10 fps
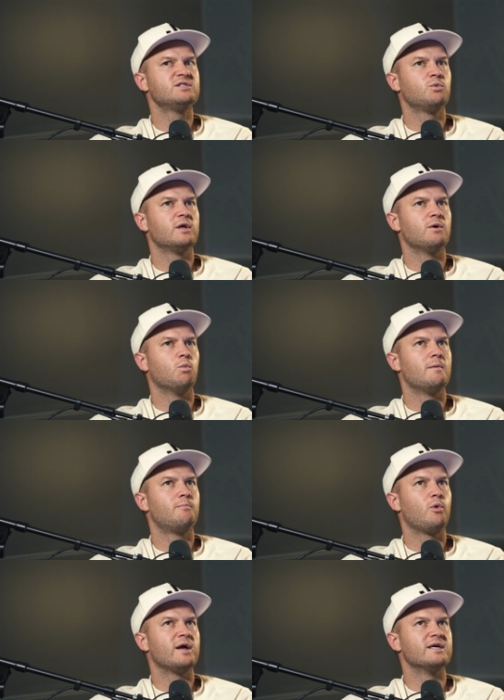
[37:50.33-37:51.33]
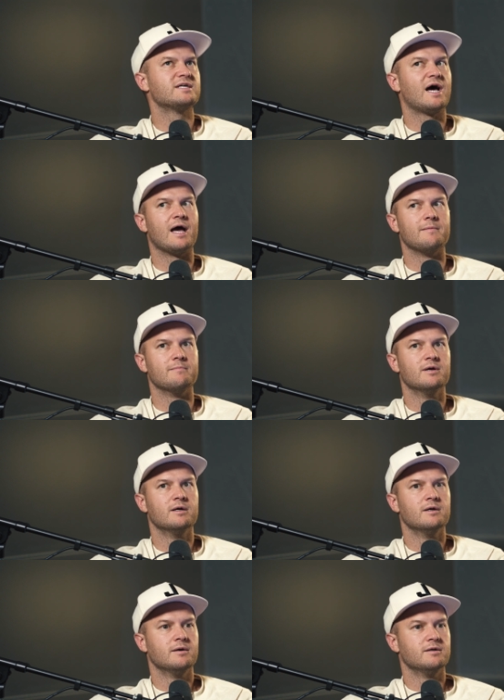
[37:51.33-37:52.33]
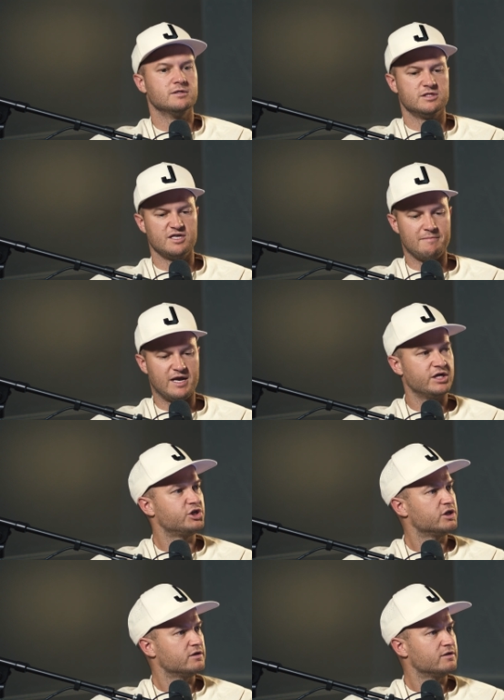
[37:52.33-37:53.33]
will at one point in time diminish,